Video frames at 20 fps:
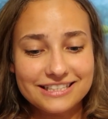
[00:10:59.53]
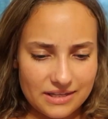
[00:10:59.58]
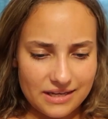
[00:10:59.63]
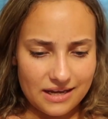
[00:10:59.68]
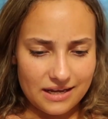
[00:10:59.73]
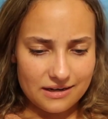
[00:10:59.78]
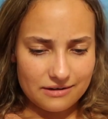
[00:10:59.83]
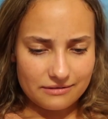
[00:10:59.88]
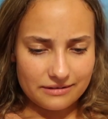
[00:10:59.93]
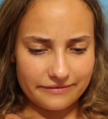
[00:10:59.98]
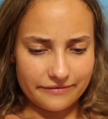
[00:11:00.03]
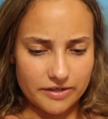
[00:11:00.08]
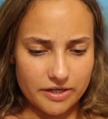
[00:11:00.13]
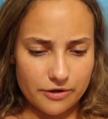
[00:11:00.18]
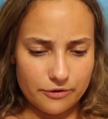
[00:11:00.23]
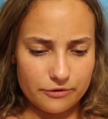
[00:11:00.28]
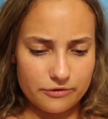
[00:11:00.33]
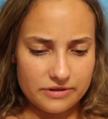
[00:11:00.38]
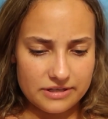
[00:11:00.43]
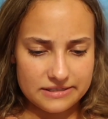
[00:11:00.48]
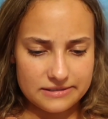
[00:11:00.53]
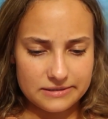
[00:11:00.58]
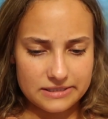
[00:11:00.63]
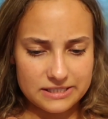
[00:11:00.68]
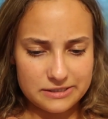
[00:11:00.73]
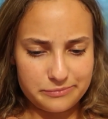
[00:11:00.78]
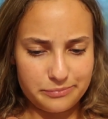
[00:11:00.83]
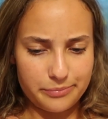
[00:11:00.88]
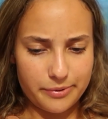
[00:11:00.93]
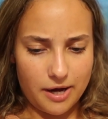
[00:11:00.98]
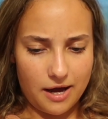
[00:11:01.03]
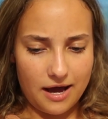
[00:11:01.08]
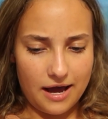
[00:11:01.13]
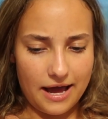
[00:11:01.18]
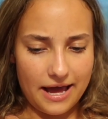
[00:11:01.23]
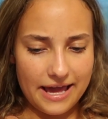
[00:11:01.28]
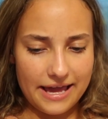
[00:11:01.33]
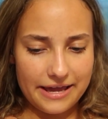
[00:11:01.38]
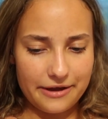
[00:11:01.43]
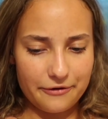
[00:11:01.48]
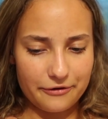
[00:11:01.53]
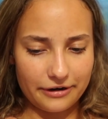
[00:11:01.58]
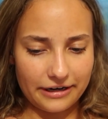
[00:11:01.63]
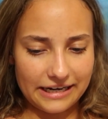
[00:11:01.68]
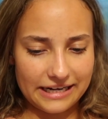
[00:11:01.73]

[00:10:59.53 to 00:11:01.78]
I don't even know who this is by or